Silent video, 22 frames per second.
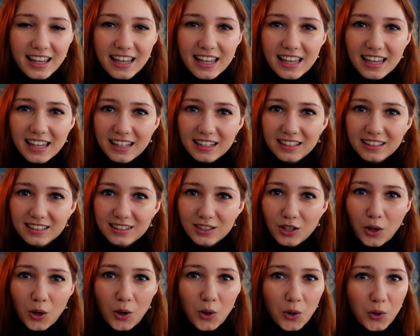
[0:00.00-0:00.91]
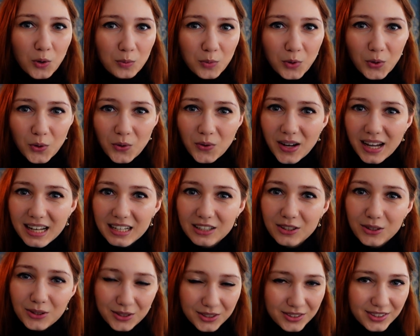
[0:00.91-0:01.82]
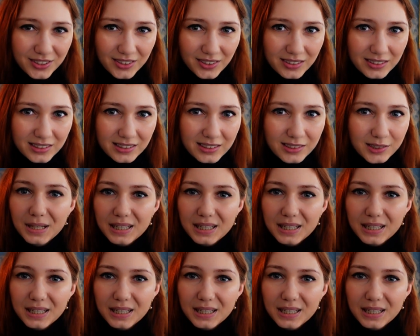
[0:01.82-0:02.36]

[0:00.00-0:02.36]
and Homo and Ursus.